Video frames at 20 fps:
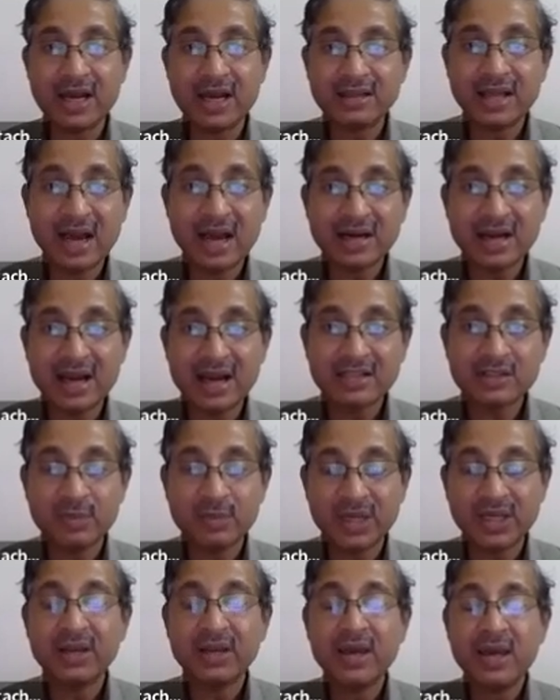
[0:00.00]
and that has
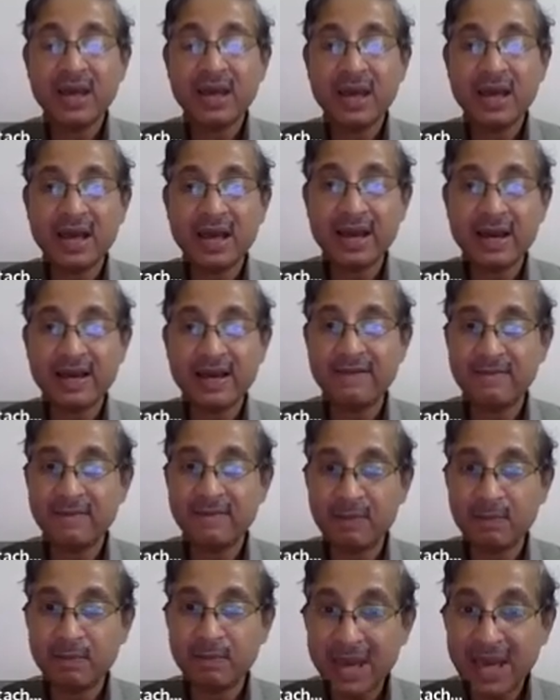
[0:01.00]
been a
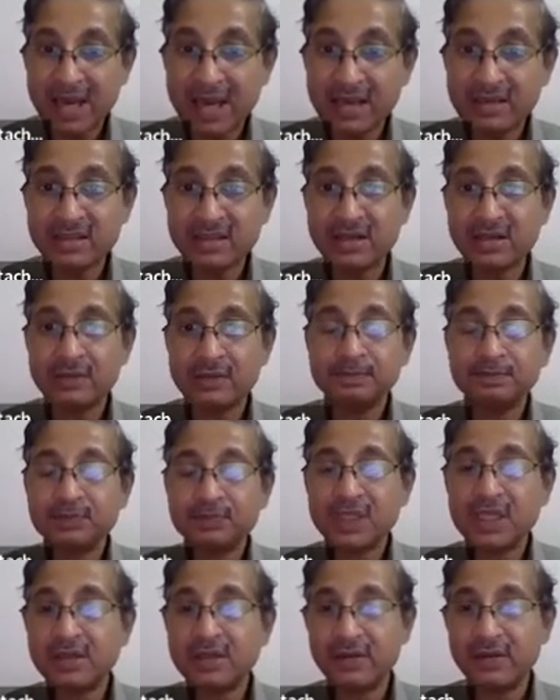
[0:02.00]
major
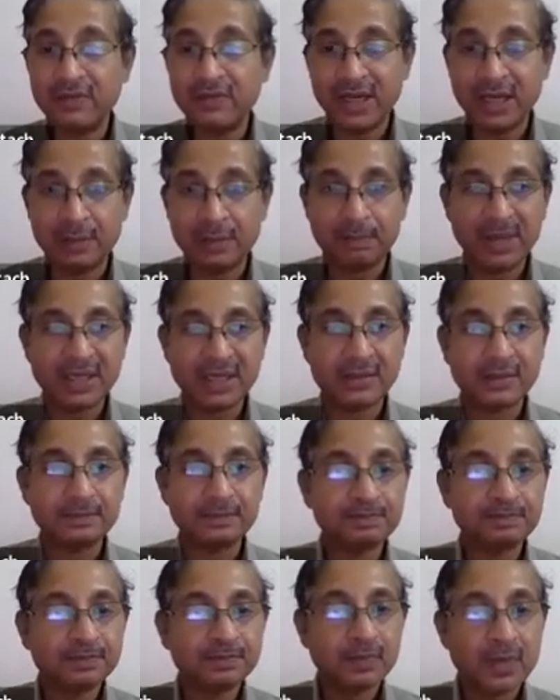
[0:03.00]
development
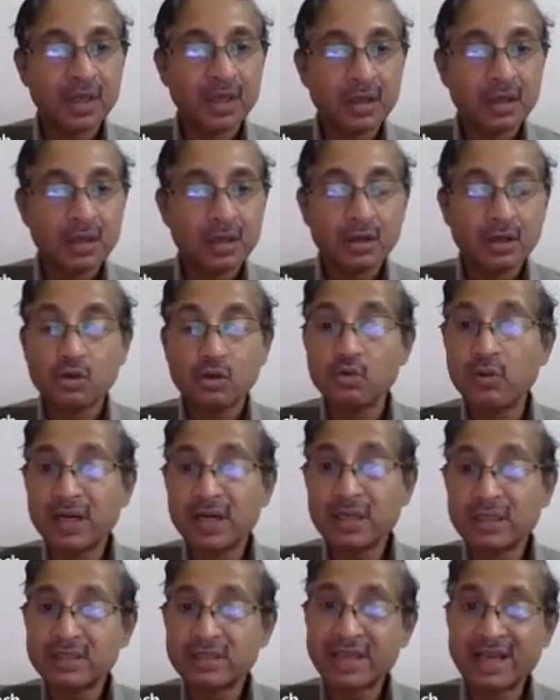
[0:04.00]

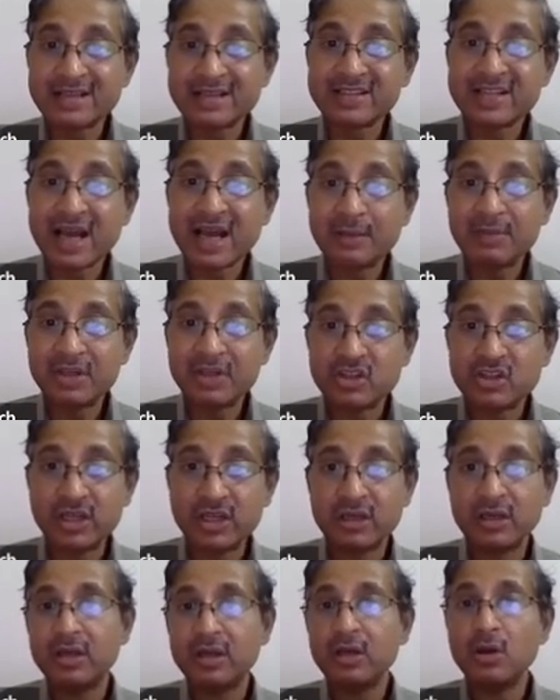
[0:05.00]
towards
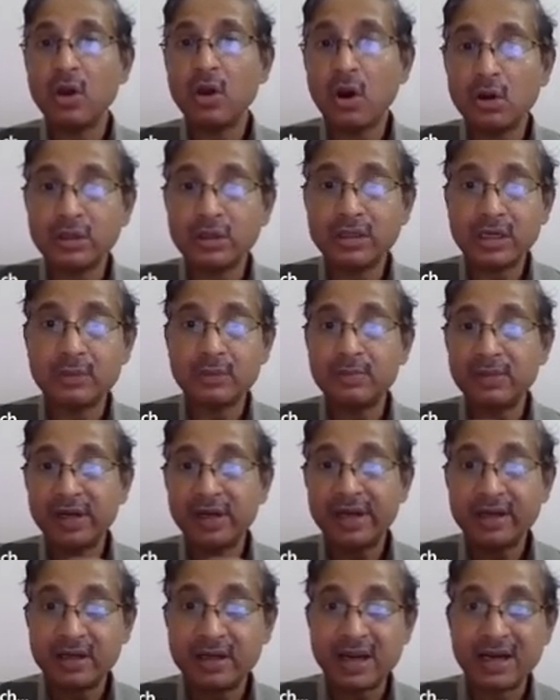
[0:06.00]
establishing long-term
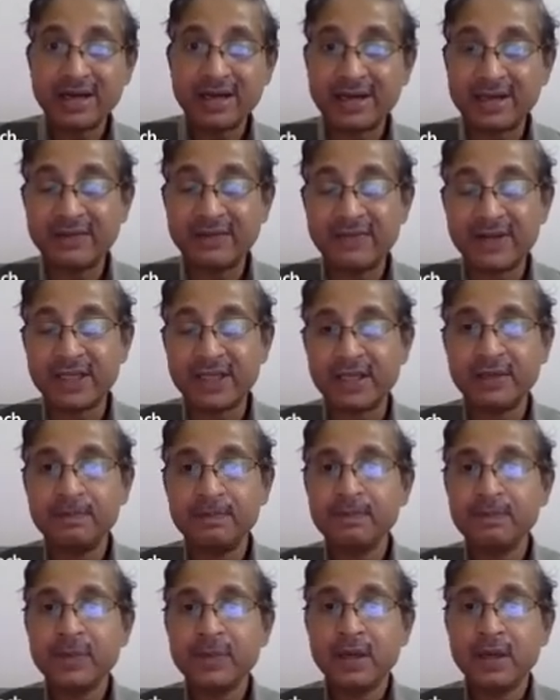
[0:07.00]
trade connectivity